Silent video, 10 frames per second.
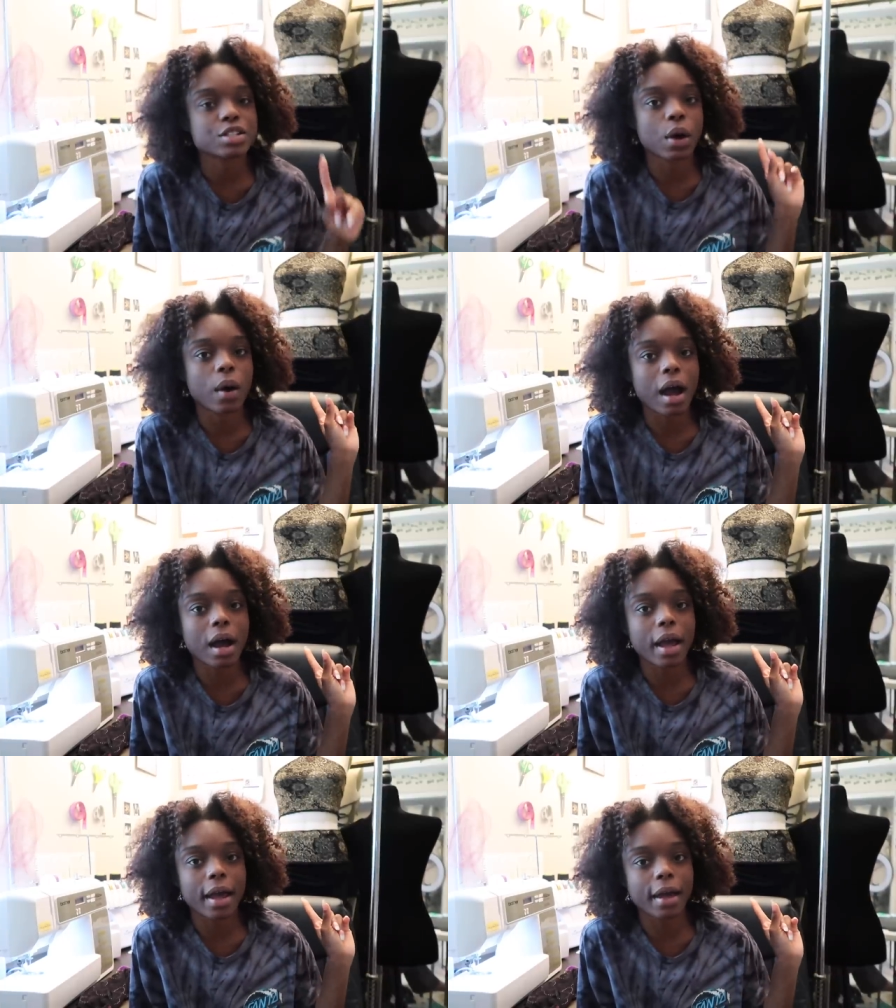So
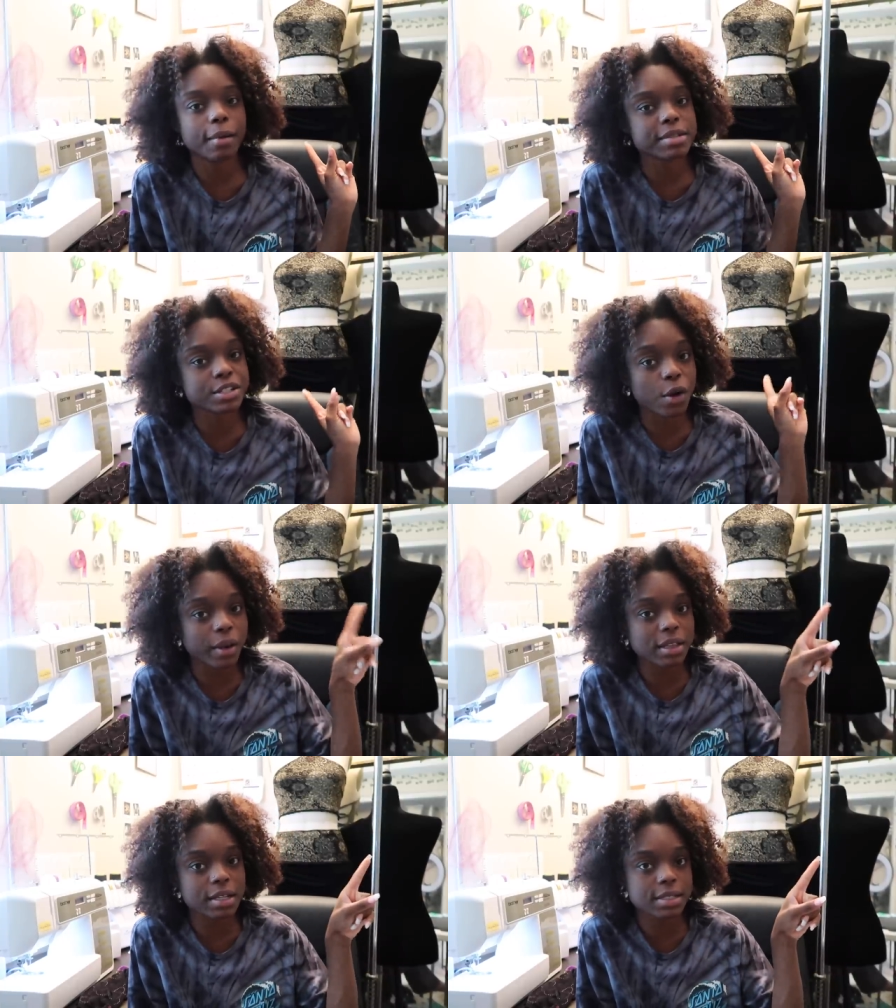I am
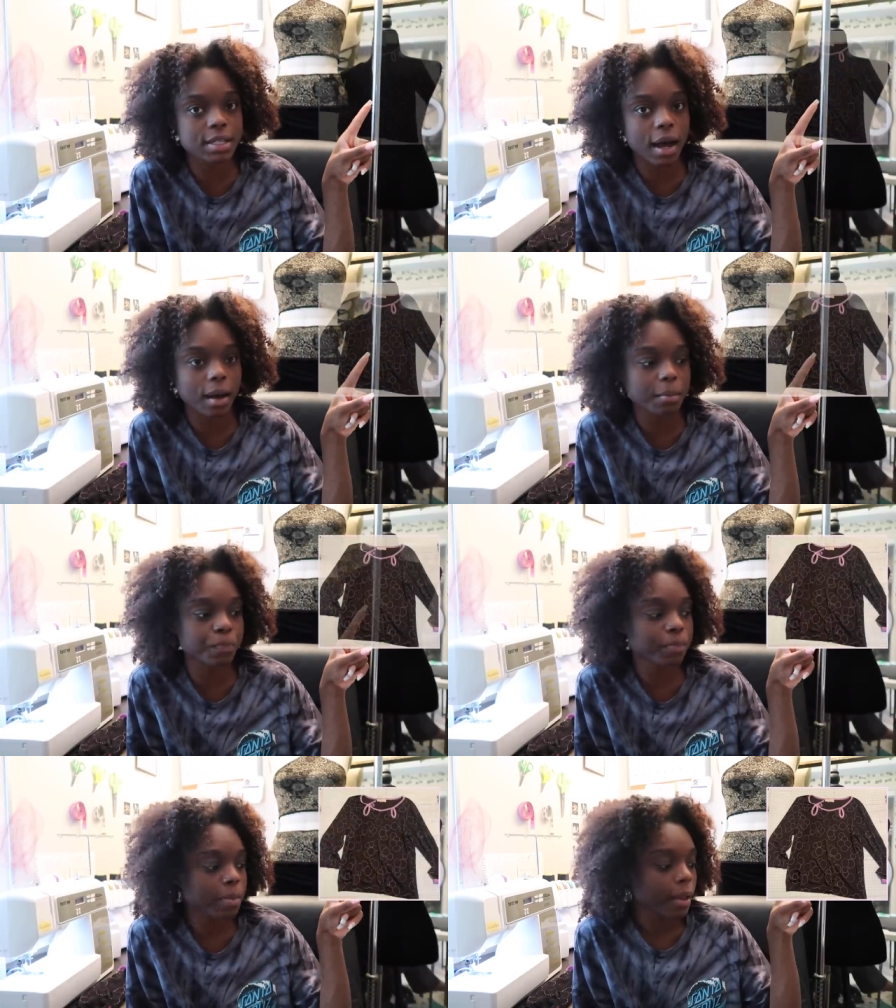sewing this top
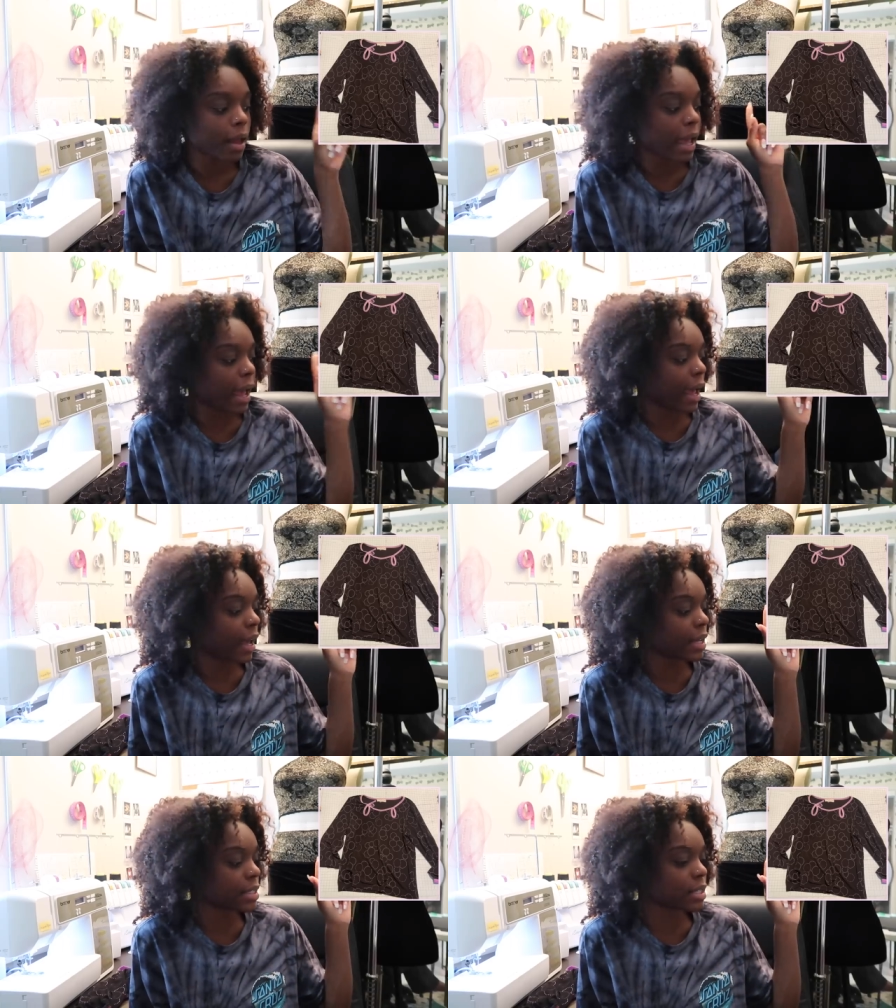
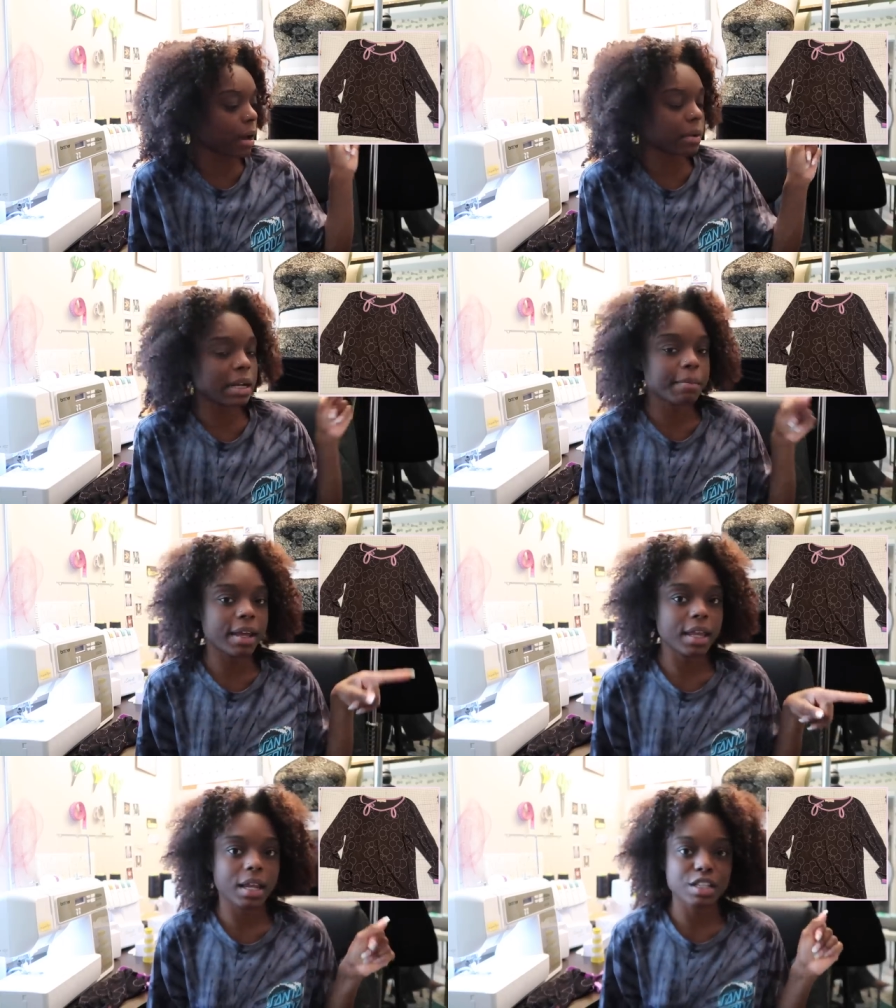and I'm gonna
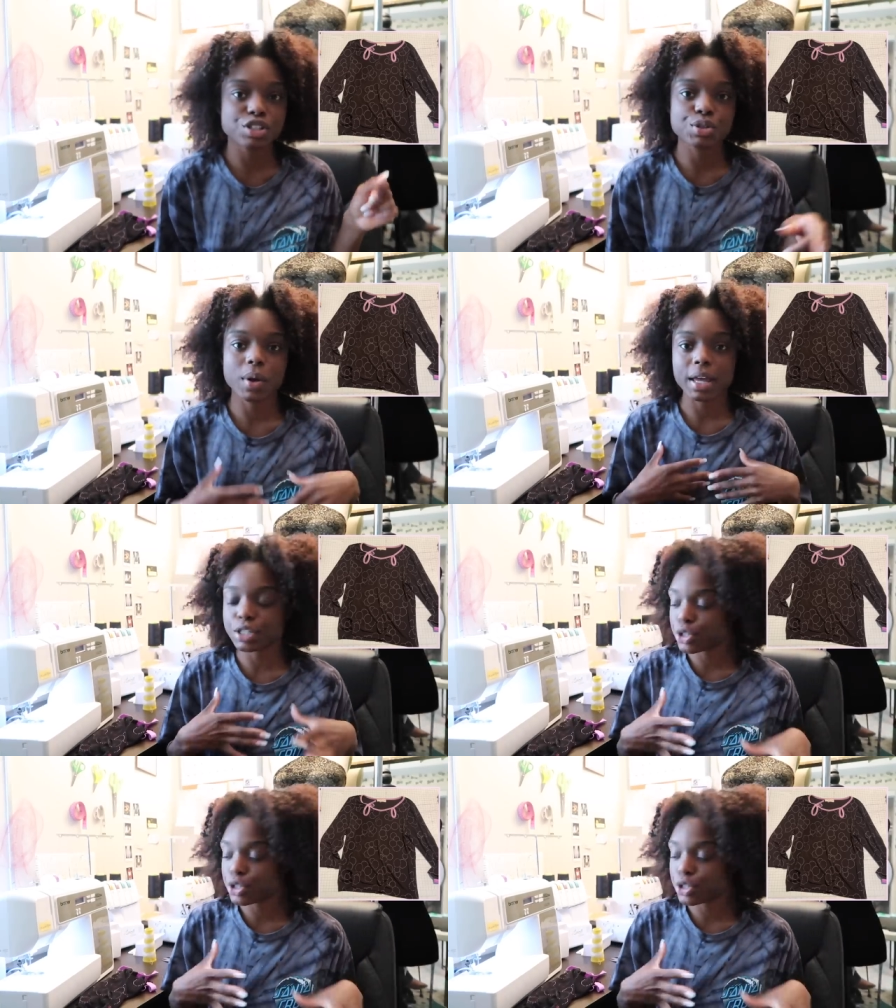make it into a